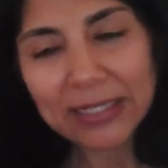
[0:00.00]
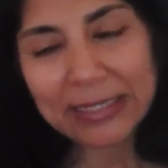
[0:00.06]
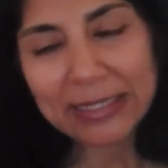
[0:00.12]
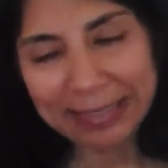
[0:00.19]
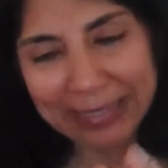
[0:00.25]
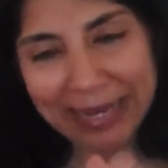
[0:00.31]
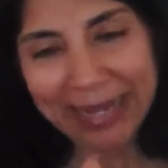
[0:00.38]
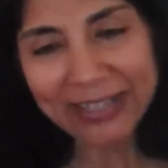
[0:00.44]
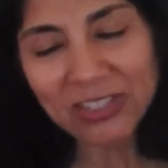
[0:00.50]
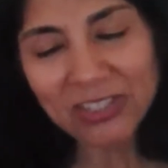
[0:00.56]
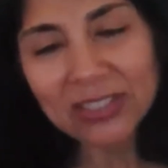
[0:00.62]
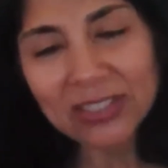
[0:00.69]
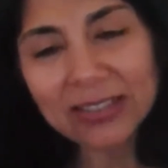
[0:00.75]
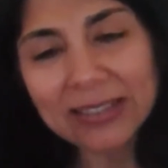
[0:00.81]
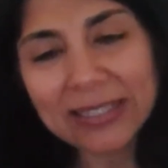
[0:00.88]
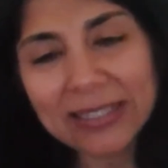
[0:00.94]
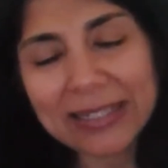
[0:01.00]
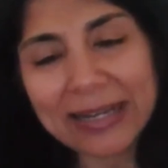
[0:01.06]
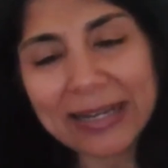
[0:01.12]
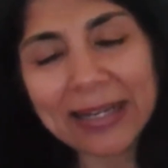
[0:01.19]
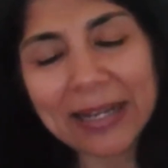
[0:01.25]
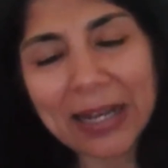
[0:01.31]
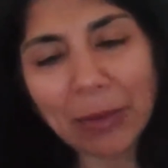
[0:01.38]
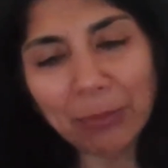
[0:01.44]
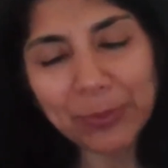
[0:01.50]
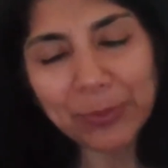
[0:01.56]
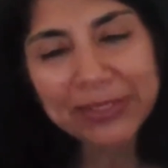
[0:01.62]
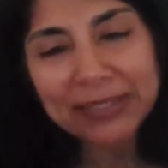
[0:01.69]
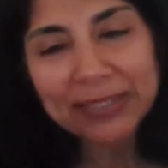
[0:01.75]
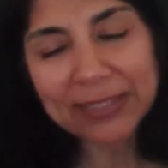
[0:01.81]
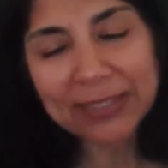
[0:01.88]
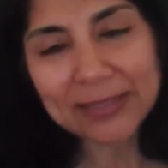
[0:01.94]
The national that
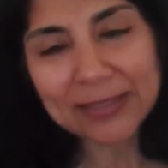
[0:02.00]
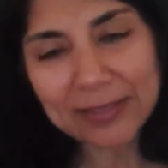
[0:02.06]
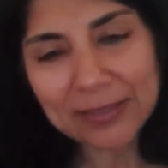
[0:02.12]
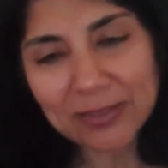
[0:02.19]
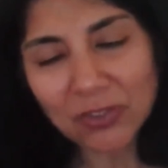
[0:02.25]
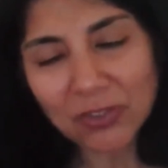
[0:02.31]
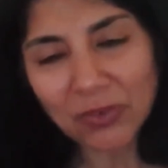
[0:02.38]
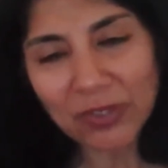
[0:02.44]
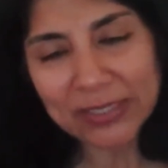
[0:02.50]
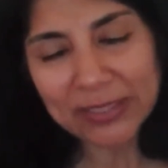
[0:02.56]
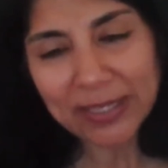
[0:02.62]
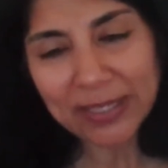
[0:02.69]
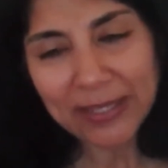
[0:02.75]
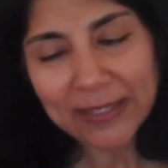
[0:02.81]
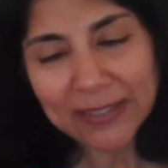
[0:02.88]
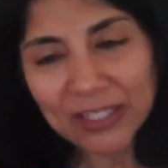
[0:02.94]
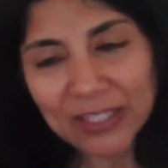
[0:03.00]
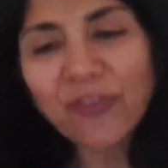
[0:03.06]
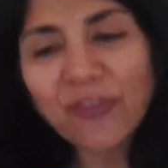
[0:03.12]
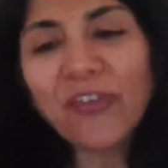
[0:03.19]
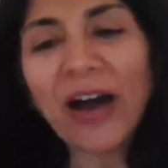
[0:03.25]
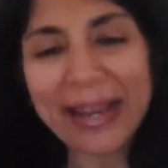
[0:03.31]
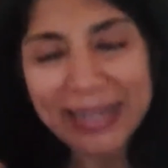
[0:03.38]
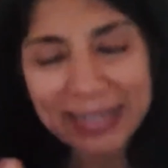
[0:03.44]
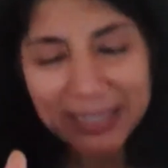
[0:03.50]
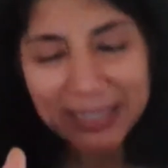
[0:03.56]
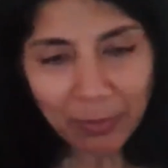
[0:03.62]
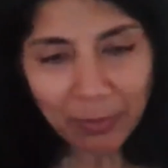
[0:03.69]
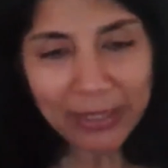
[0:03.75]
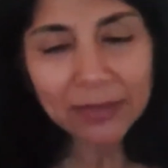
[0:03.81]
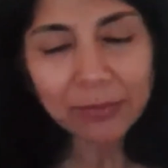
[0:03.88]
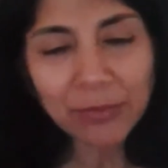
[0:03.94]
encompasses sort of is defined
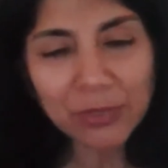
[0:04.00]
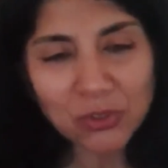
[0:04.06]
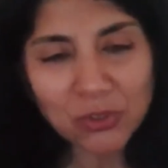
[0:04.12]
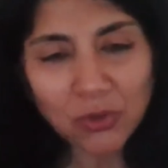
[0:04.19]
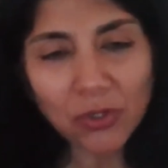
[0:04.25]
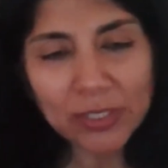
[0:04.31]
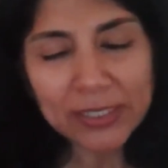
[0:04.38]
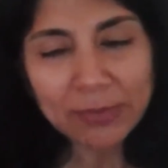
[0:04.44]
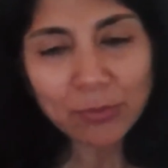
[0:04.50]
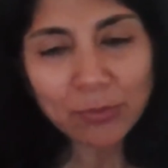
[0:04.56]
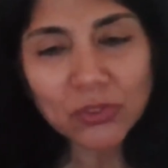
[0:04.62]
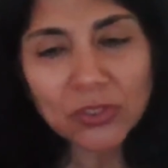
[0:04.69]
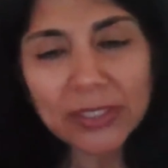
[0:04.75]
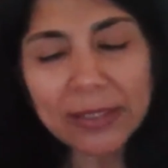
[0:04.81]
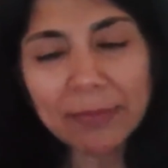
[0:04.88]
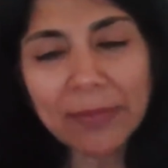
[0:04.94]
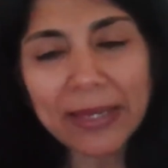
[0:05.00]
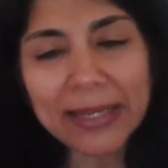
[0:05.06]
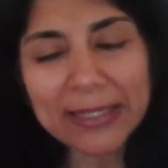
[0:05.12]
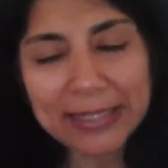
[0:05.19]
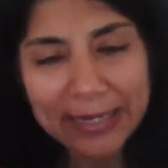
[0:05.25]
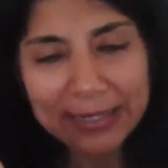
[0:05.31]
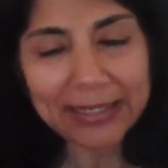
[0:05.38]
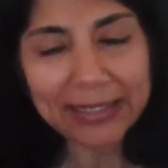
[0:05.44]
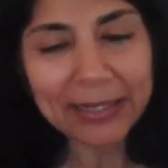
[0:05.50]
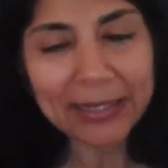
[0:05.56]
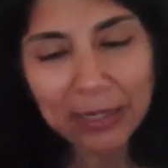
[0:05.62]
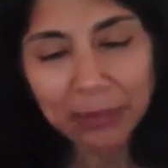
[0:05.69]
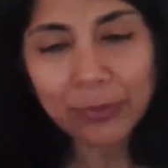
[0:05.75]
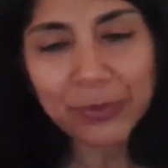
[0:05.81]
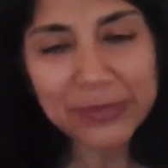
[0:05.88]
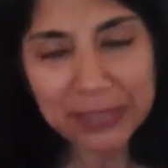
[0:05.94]
by the majority Muslim and yet
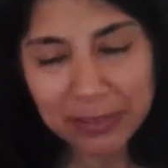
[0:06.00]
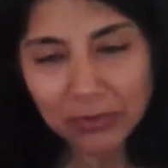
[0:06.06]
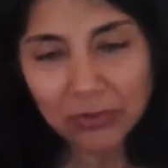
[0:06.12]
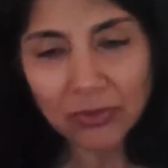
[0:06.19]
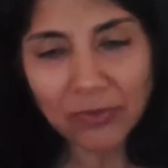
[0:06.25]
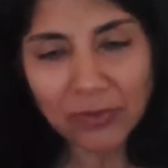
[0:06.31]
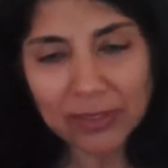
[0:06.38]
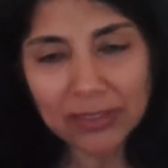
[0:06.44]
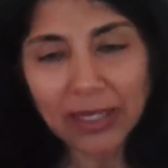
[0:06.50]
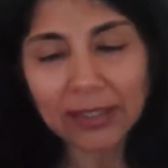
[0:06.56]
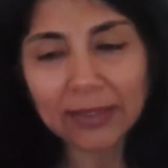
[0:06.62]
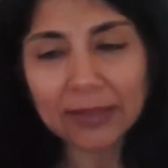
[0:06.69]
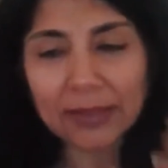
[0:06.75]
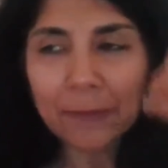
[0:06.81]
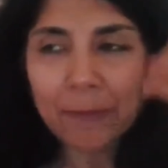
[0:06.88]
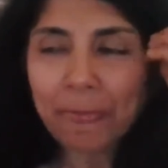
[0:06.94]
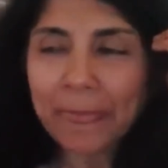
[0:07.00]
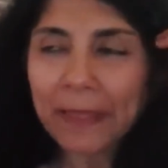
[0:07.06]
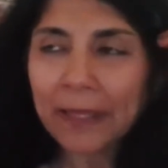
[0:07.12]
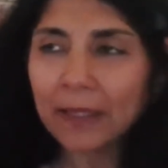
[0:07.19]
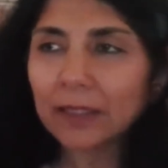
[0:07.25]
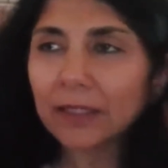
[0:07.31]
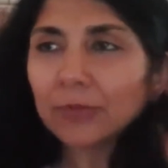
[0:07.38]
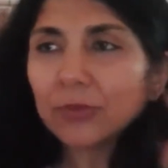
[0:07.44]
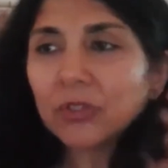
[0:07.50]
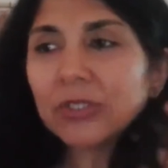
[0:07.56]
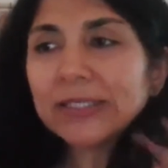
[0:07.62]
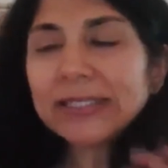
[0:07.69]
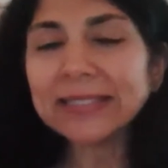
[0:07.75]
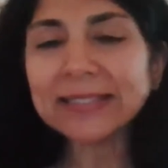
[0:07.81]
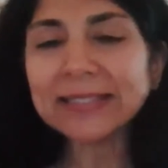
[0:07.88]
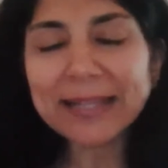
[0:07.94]
encompasses sort of these other communities,
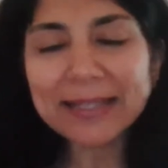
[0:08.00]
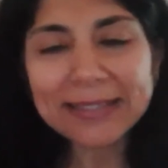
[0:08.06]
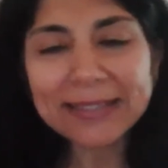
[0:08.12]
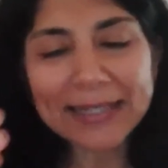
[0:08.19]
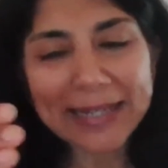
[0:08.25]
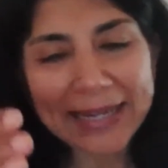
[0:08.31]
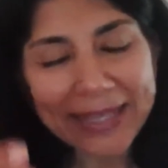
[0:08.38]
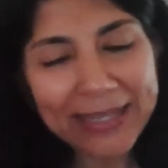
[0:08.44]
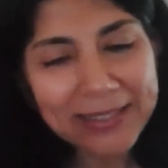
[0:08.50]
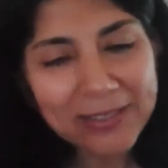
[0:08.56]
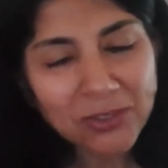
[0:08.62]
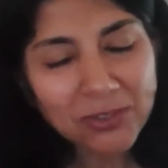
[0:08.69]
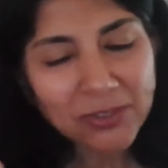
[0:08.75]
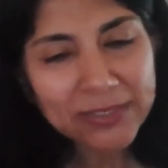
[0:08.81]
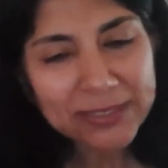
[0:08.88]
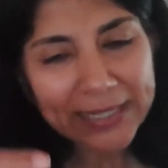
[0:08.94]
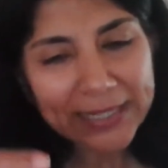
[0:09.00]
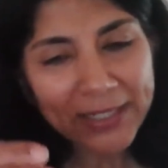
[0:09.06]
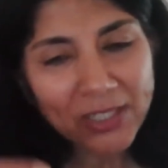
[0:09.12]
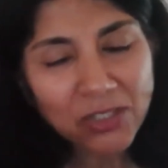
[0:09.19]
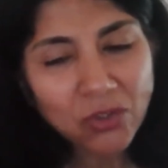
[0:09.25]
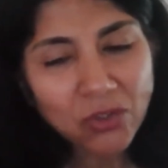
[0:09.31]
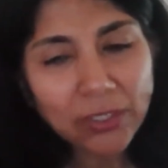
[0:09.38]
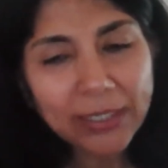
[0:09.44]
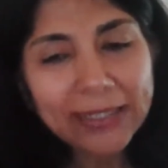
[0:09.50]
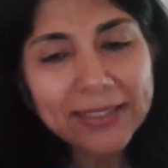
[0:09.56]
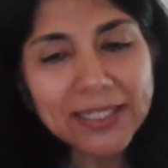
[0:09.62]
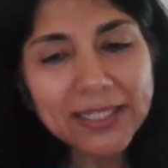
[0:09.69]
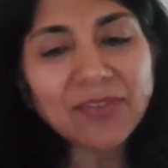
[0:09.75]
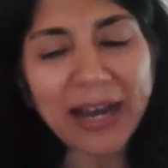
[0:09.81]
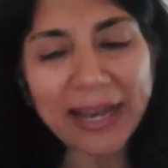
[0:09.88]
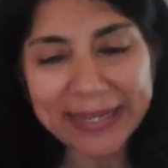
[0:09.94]
is that it lays sort of this enduring
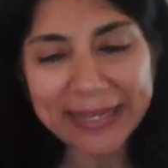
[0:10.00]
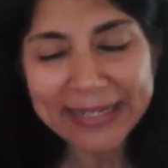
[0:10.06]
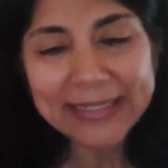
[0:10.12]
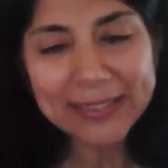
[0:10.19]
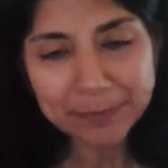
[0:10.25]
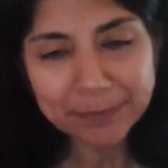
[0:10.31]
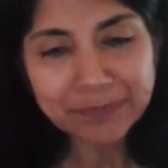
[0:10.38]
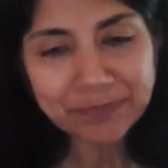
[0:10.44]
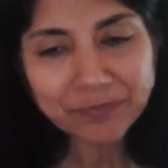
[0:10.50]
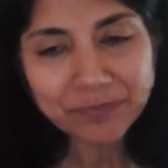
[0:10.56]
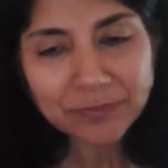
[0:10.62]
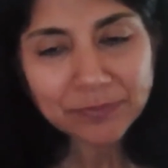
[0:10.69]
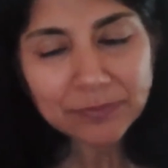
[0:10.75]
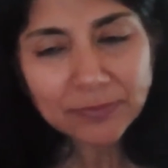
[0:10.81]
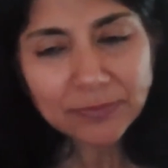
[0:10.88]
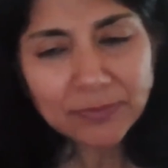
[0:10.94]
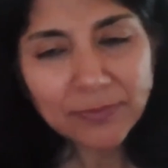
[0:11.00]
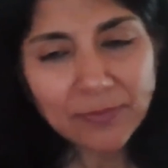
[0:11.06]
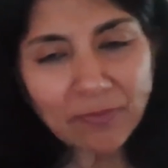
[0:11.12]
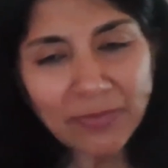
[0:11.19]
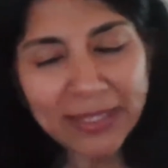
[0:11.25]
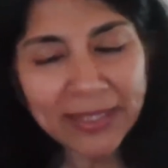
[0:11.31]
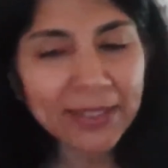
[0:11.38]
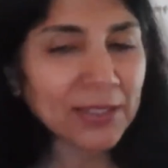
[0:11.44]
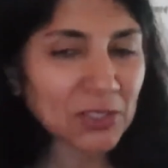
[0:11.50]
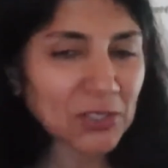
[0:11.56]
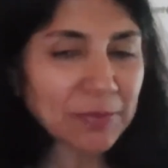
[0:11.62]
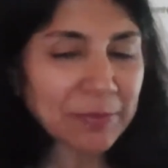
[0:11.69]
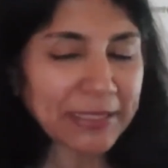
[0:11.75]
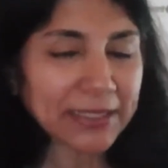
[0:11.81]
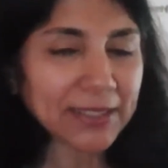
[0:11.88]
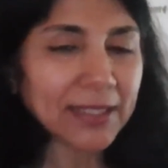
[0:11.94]
divide in
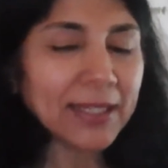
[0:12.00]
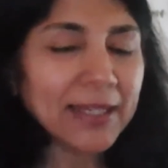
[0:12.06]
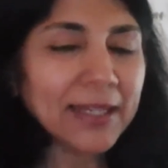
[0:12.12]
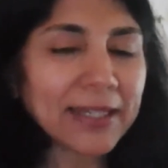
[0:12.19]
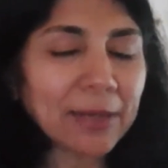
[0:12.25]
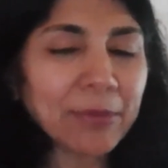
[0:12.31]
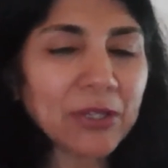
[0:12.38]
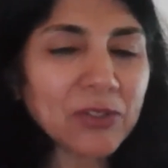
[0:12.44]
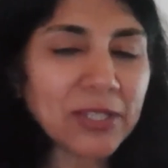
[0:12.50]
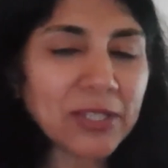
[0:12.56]
Kashmir. And because